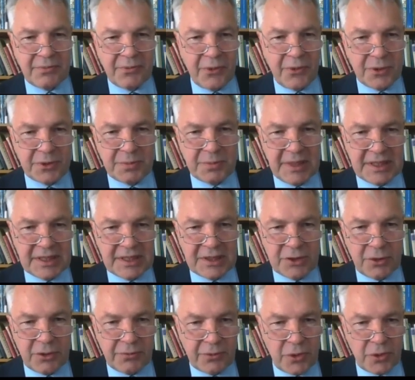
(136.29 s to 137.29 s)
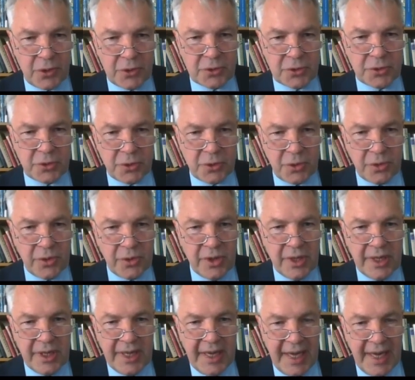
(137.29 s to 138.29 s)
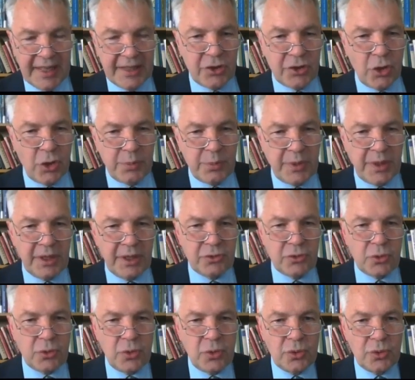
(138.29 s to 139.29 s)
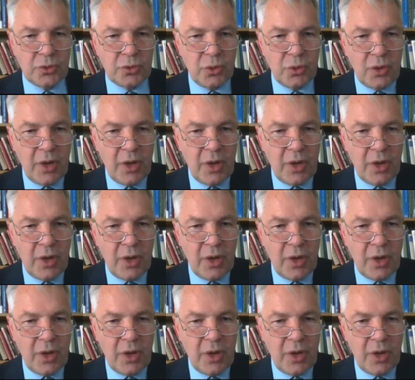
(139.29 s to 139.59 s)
First message, of course, to Ethiopia to